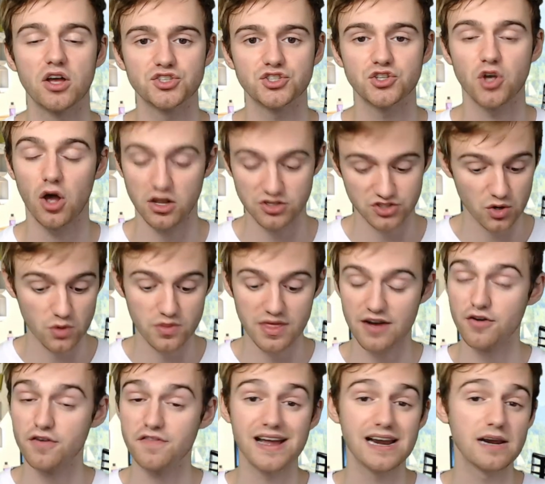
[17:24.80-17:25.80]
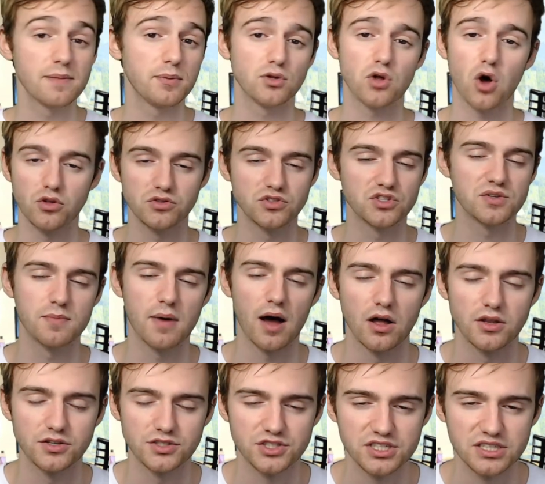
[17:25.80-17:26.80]
so they're available on
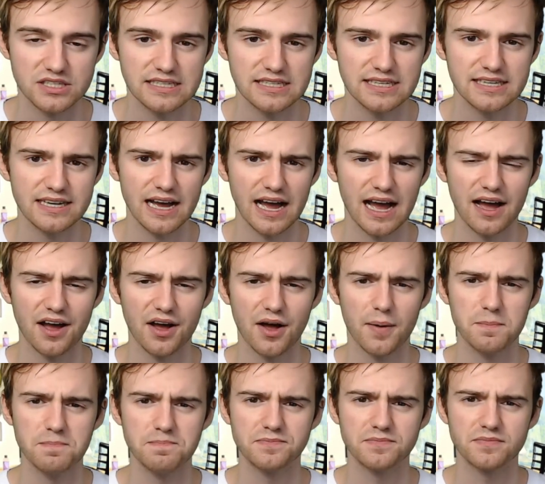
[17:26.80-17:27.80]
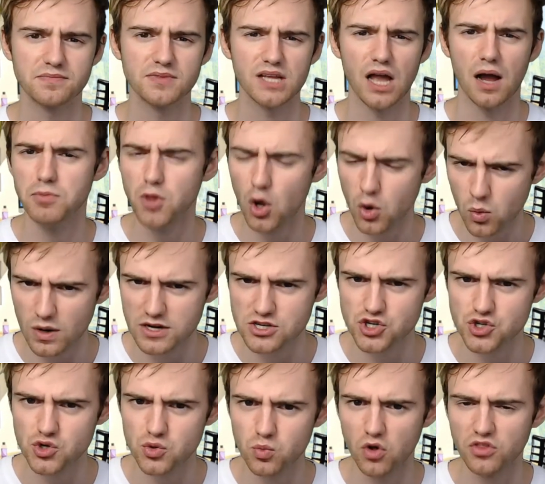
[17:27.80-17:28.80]
demand. I'm not quite sure
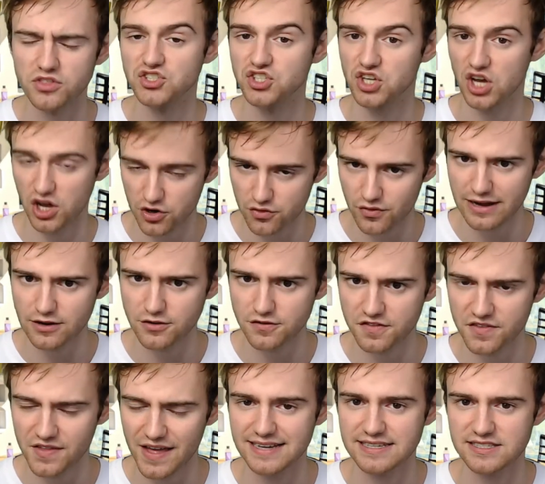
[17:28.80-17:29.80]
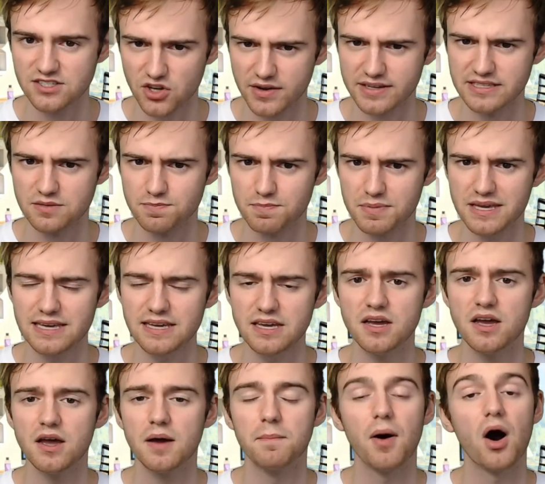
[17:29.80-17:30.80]
what the turnaround for that is going to be,
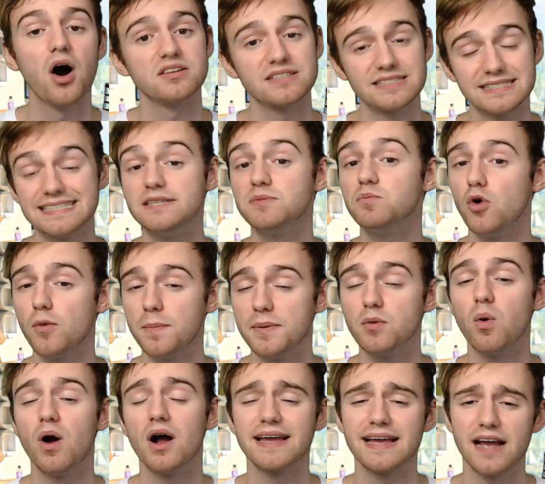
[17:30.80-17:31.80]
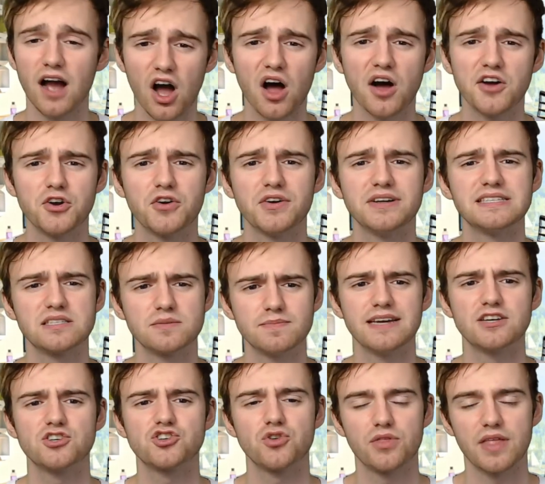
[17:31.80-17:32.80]
but our team will be working hard on it to make
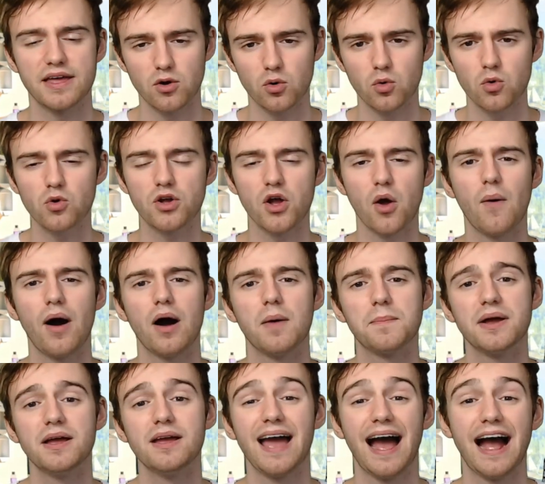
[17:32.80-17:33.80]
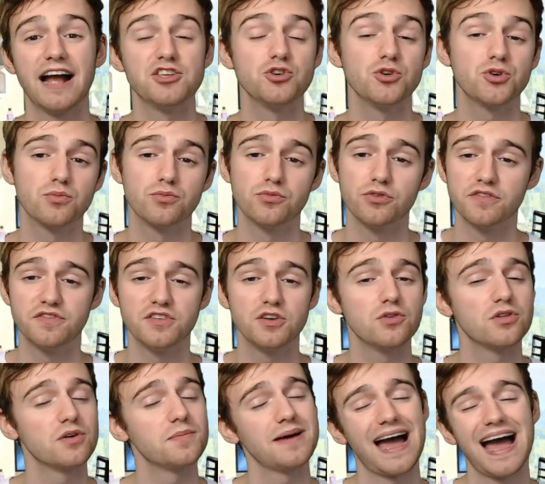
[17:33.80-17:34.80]
sure they all go up and you can review
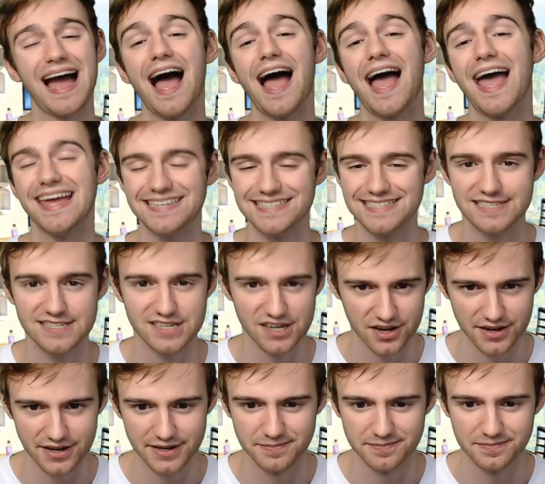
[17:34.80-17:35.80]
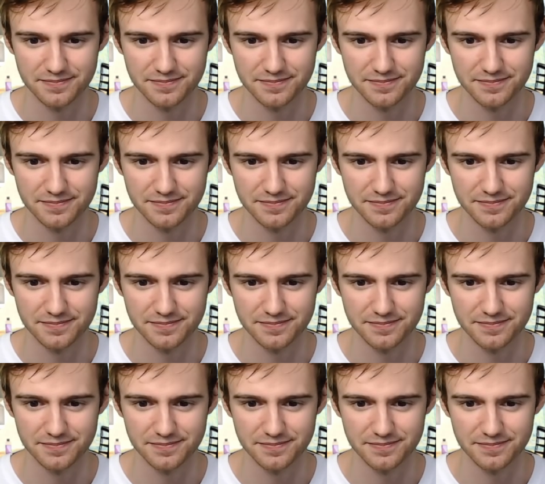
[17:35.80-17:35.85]
them at any time.